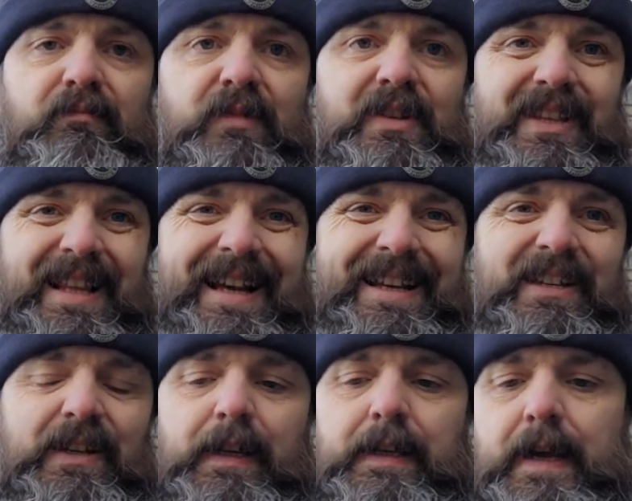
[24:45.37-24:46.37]

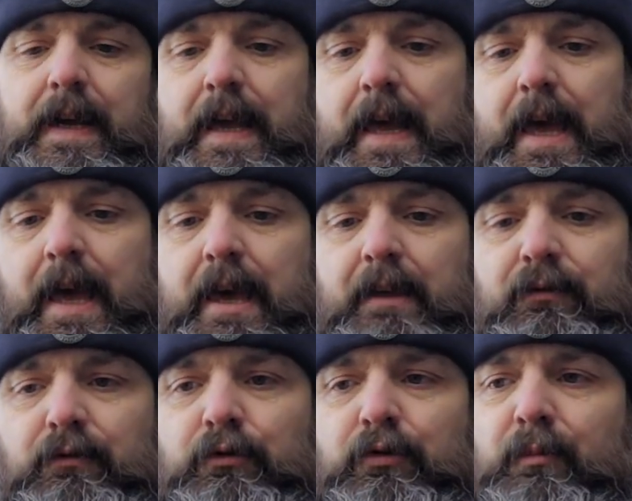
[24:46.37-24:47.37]
slicing,
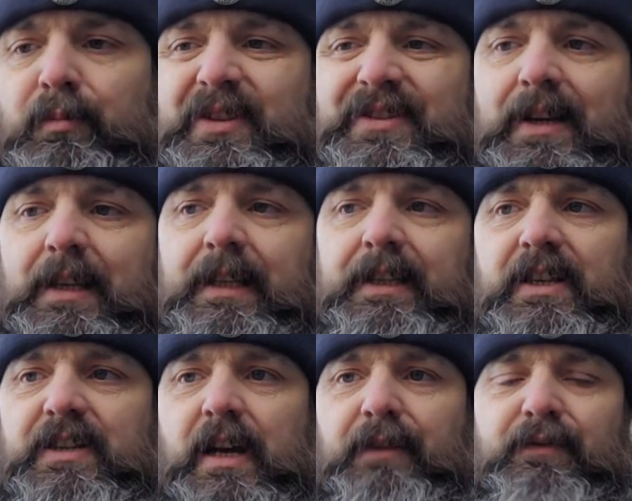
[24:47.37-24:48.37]
not particularly
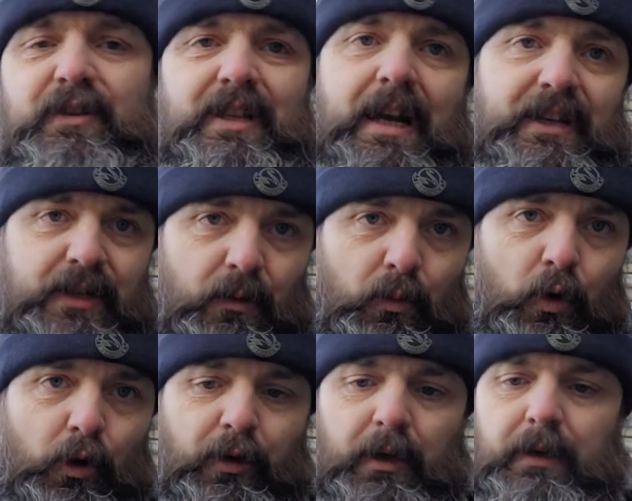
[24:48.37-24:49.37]
designed for slicing
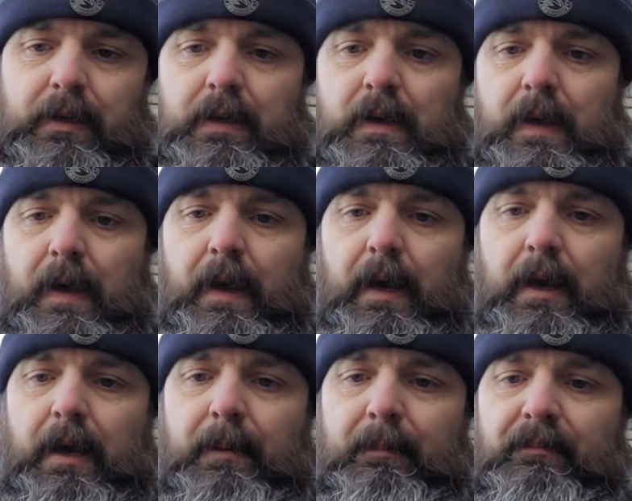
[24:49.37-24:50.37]
wood,
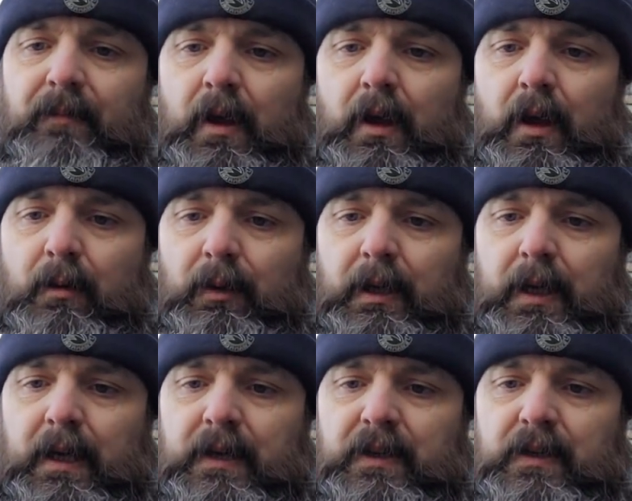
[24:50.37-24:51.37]
but it
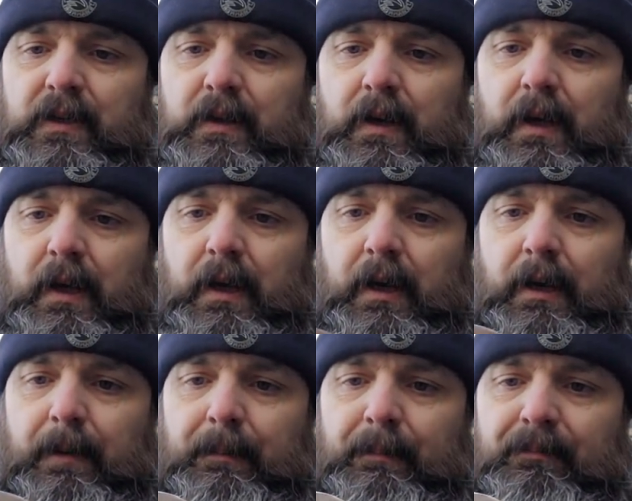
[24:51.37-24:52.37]
is
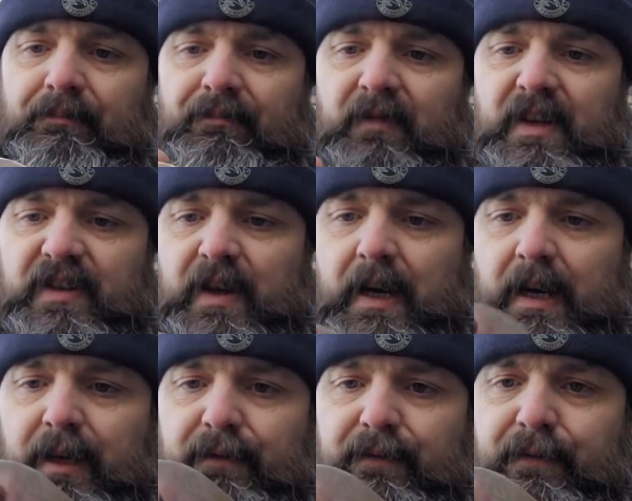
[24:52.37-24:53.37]

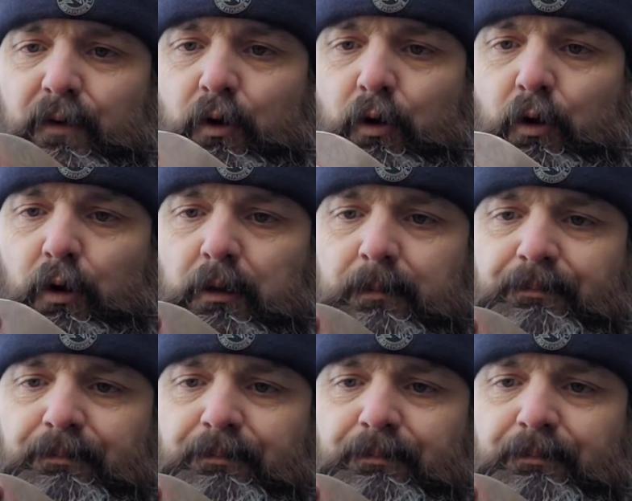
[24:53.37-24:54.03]
designed for